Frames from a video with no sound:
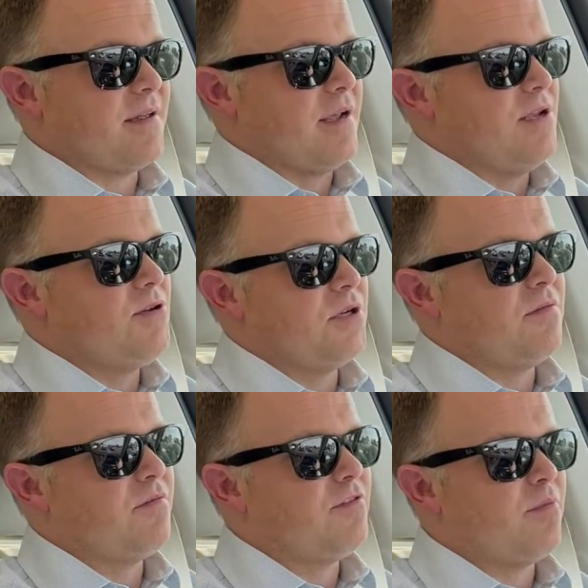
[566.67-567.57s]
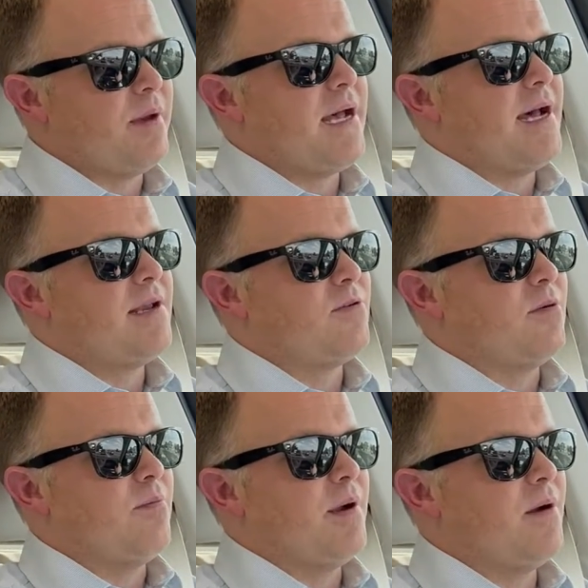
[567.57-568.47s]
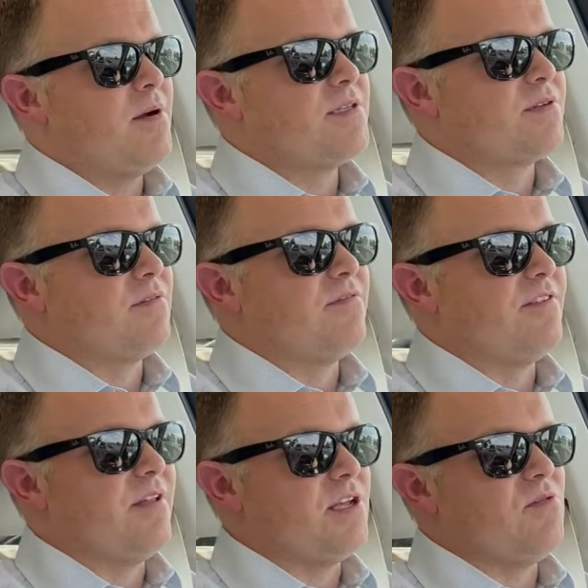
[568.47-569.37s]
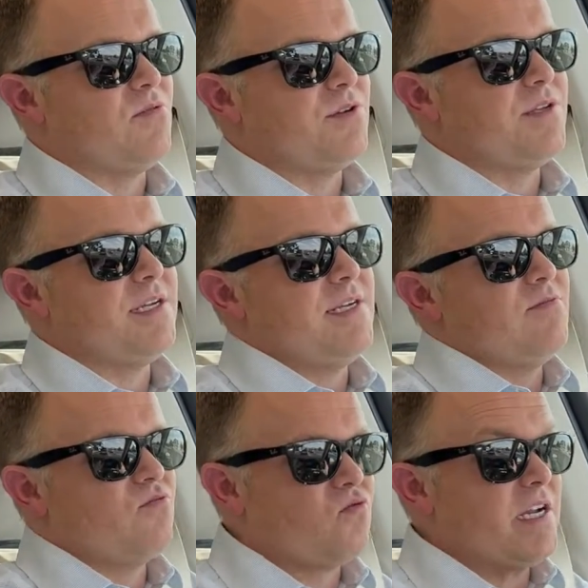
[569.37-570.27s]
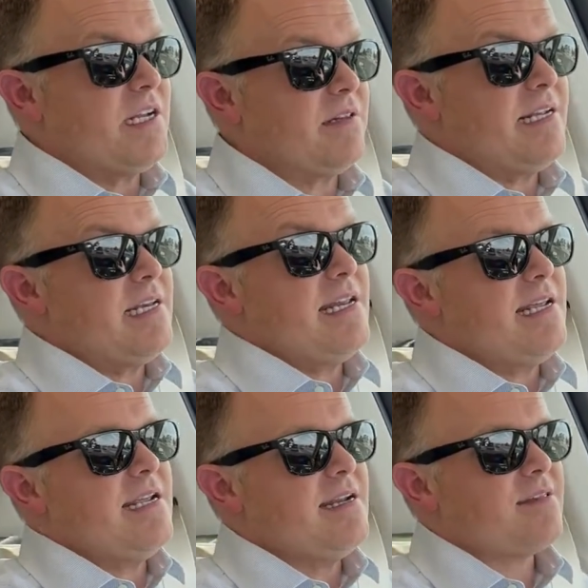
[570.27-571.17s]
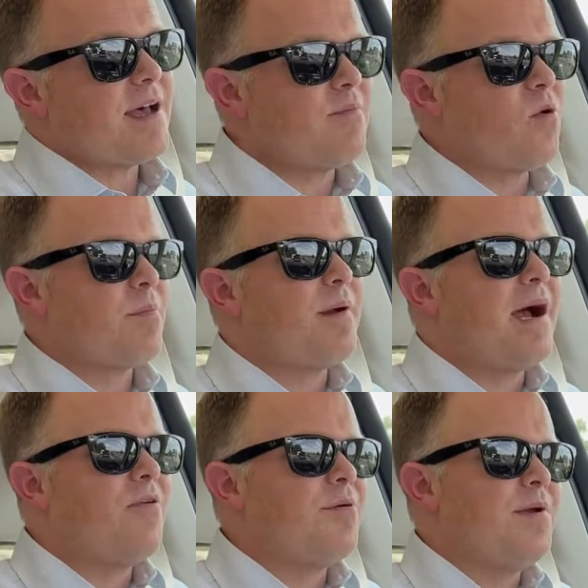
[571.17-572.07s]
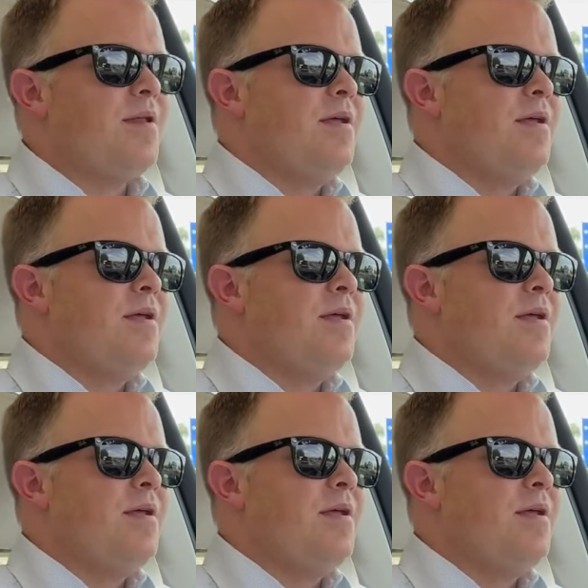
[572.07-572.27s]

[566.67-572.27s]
Like, you shouldn't feel bad or embarrassed or feel like you really, really need that more power. I mean,